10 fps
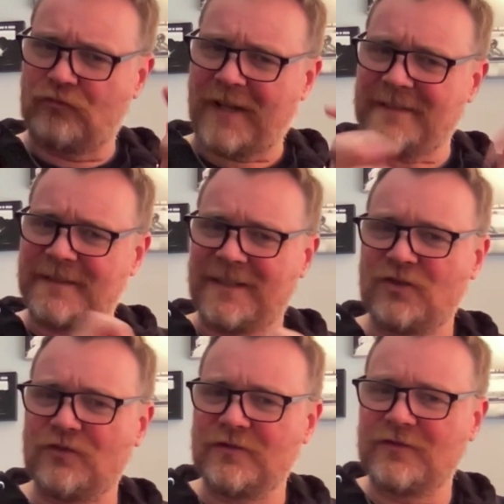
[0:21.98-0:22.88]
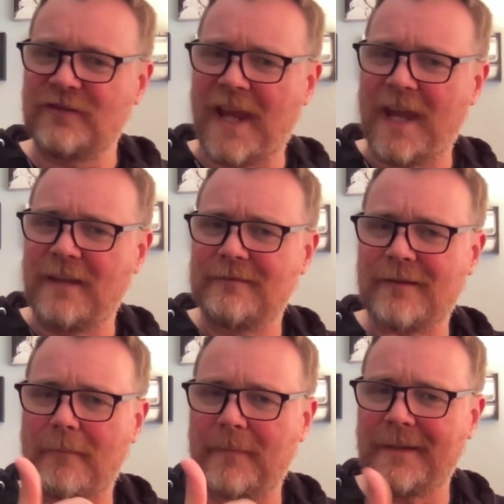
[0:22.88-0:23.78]
So Transition Stage
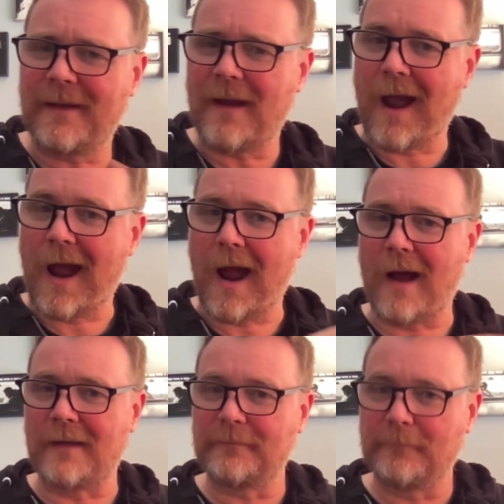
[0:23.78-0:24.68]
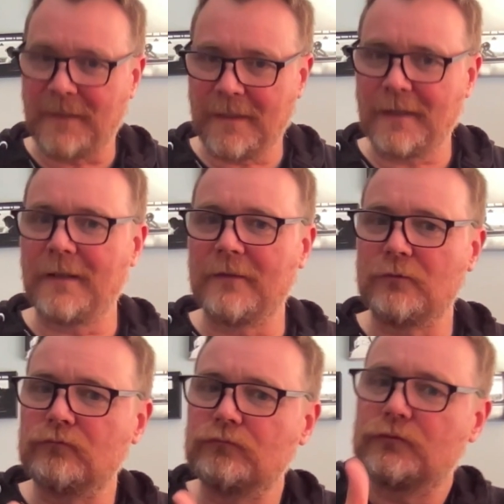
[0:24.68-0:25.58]
Company asked me to
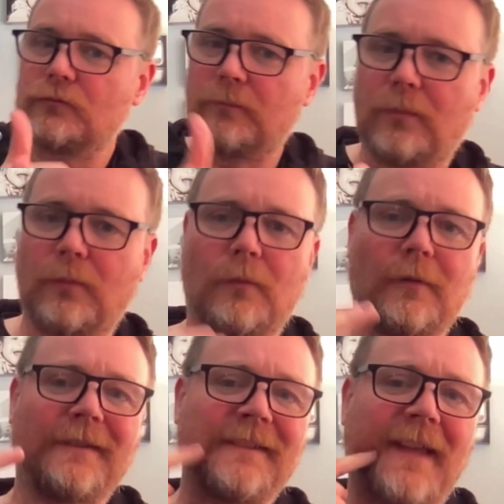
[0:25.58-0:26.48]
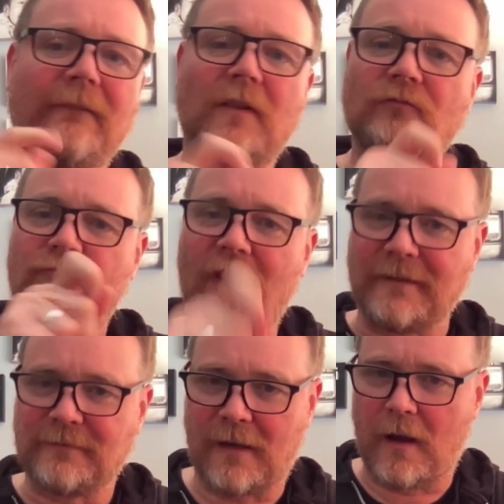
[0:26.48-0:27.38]
support deaf
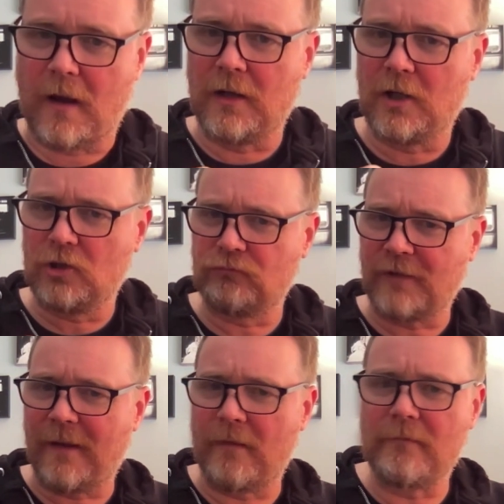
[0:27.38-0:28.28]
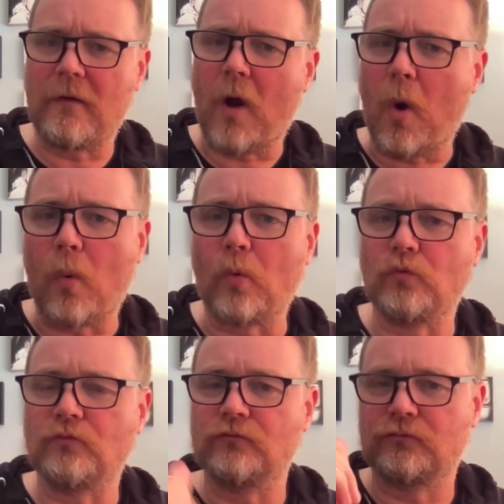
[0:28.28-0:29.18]
writers to
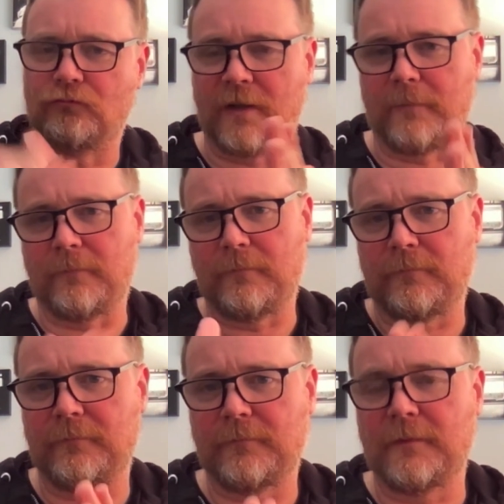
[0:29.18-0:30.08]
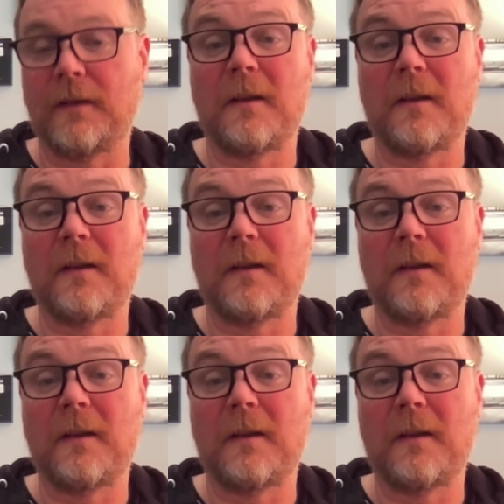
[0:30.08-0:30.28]
create their own scripts.